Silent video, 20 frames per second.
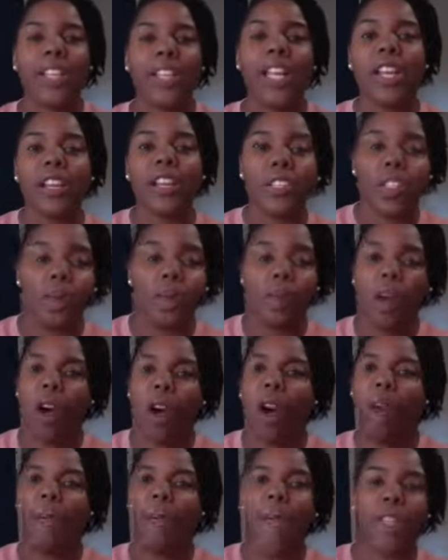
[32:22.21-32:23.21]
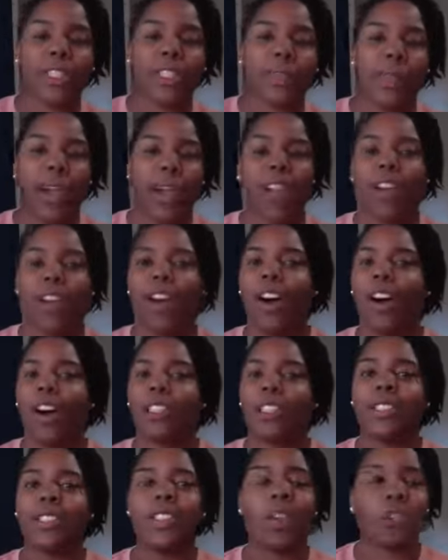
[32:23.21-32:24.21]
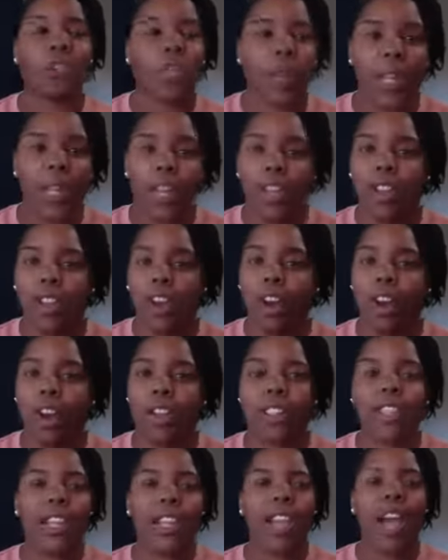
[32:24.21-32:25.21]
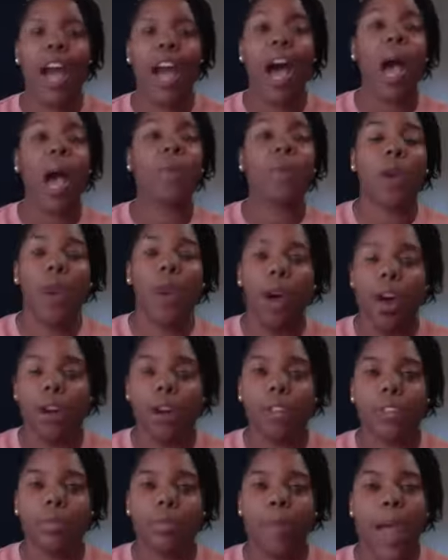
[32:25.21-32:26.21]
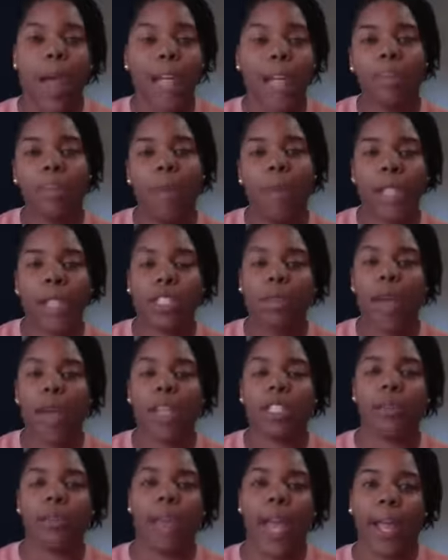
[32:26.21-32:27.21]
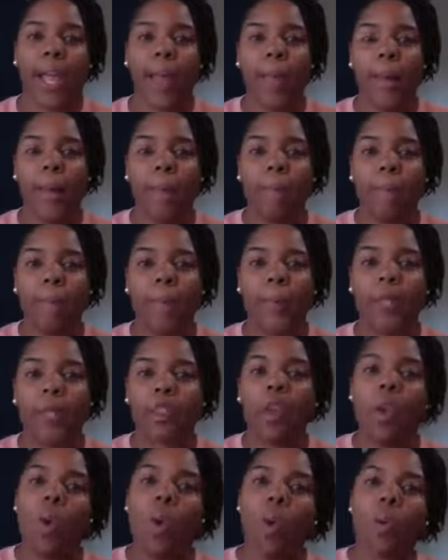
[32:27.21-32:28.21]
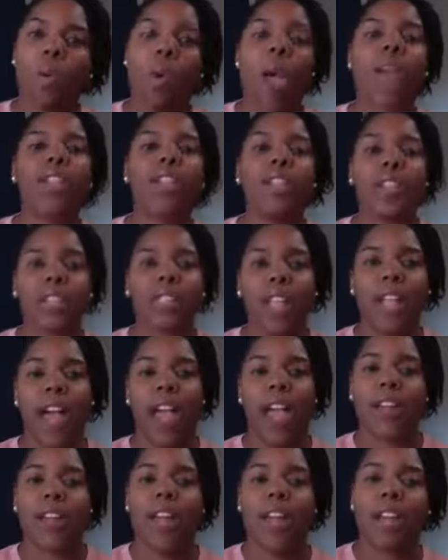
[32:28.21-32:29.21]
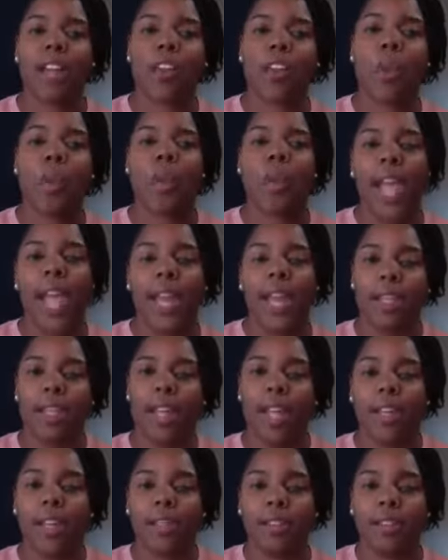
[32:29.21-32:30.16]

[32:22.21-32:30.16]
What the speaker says: Leadership call, mastermind calls, social media calls, op calls, back to back to back to back. So what do I look like not duplicating that?